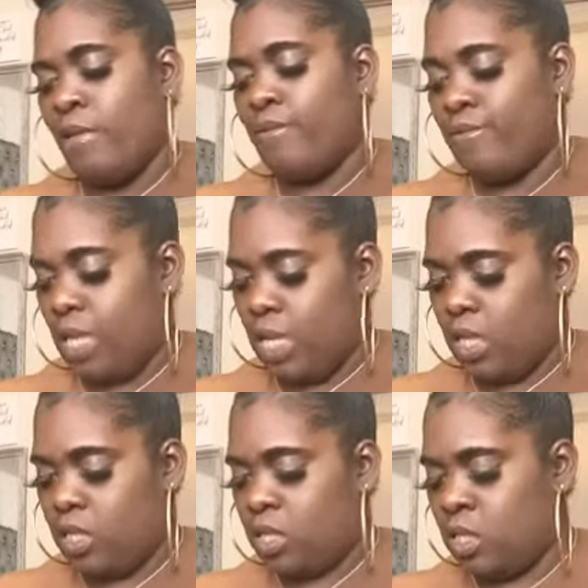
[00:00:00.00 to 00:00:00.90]

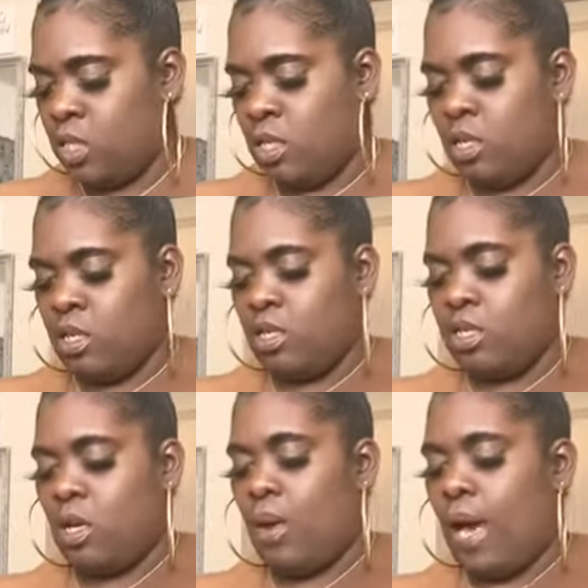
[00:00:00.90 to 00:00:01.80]
fixed
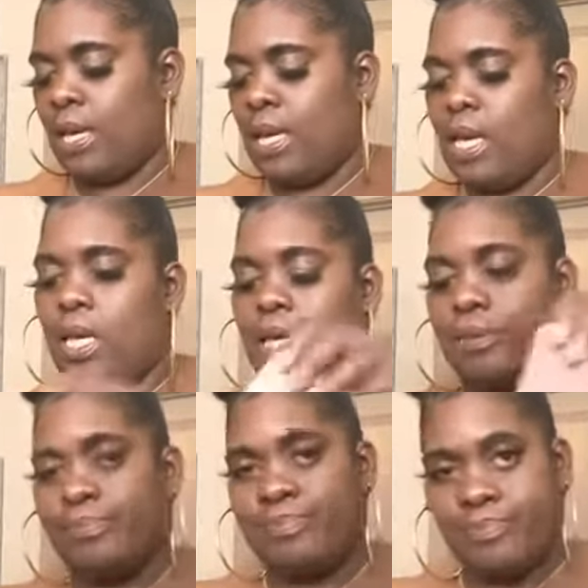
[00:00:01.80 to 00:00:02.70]
so I
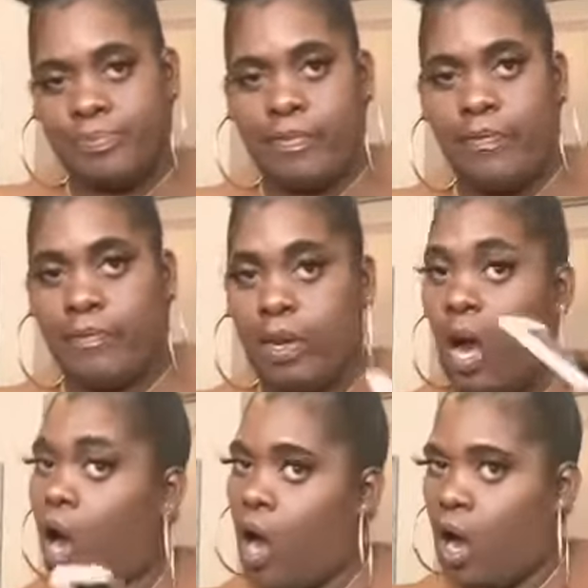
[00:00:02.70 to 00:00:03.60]
can
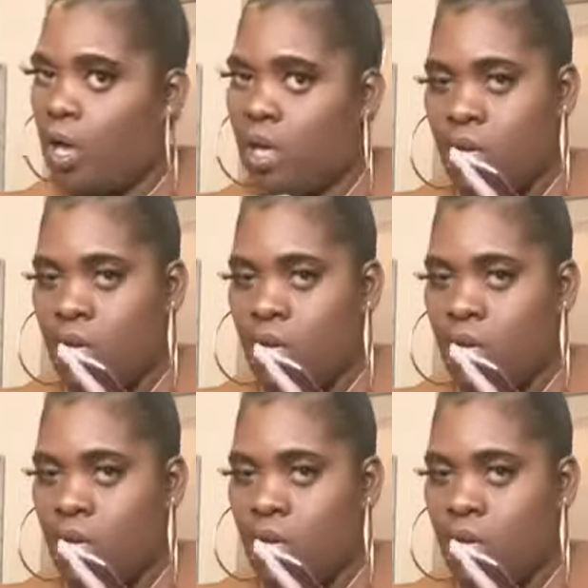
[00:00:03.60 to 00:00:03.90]
vlog